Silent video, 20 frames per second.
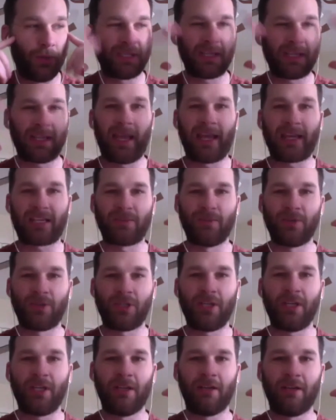like Ex
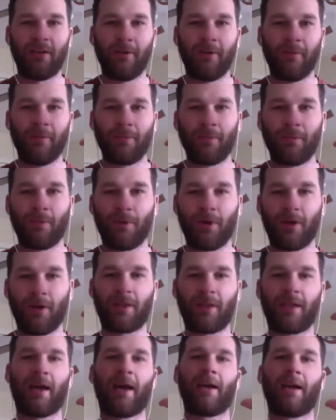Machina, where
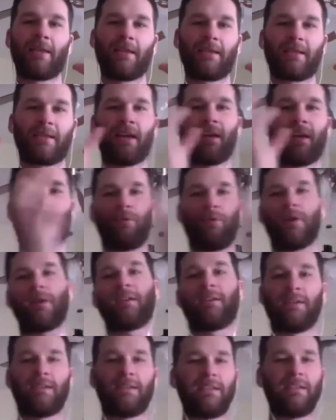this guy
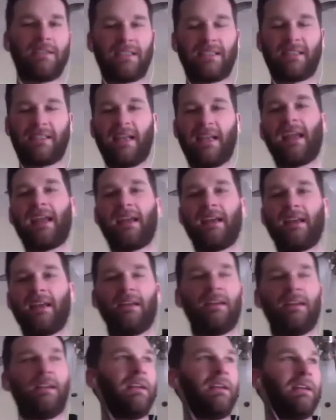creates this
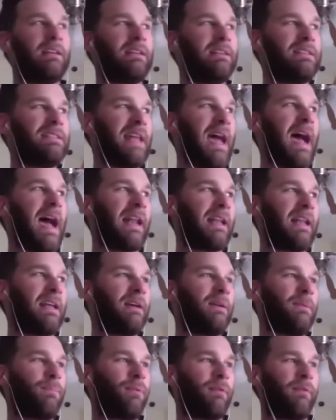insane
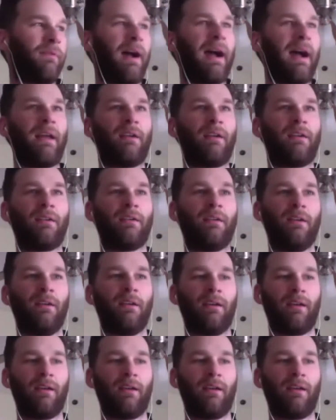data provider,